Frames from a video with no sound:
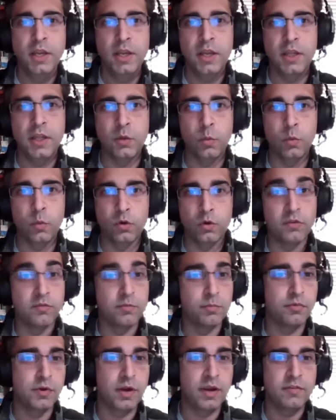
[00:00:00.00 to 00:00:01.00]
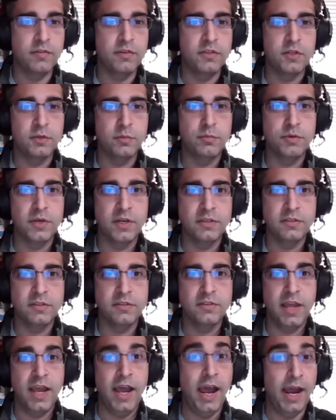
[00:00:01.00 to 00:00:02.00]
in the world of Privateer
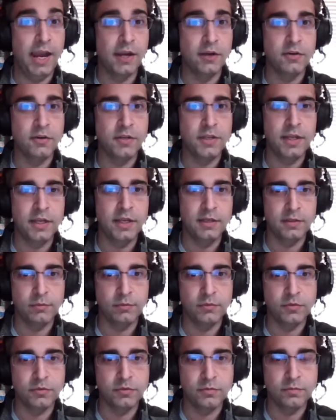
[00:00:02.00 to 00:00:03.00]
Press's Iron Kingdoms.